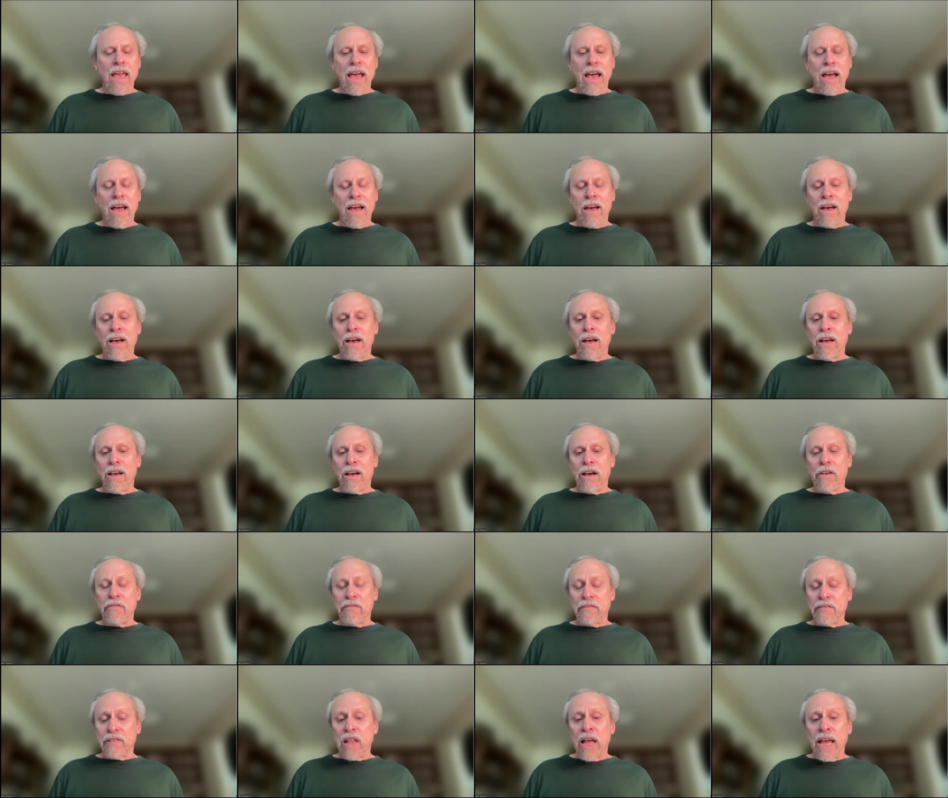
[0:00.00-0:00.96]
a
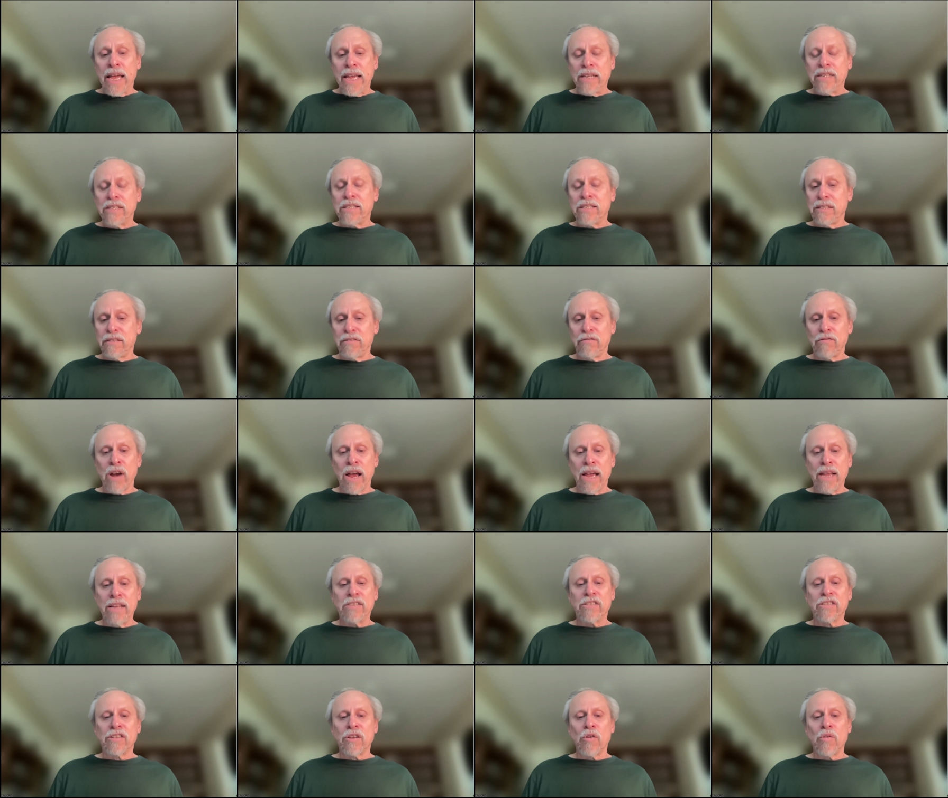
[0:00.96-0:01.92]
flight,
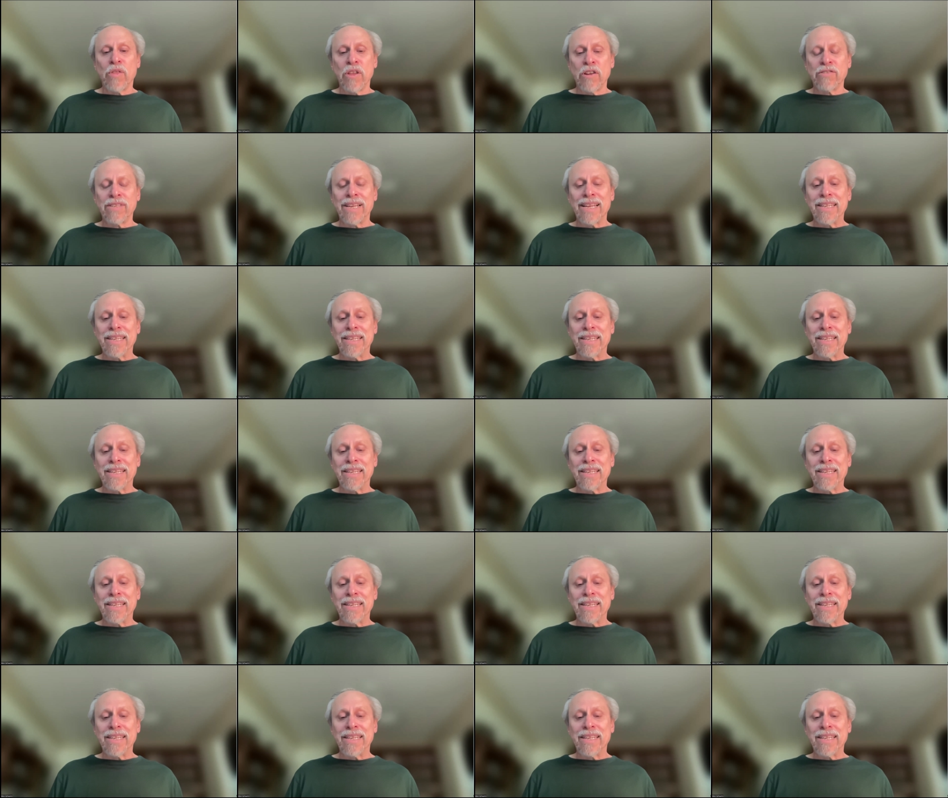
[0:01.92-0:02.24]
right? So there's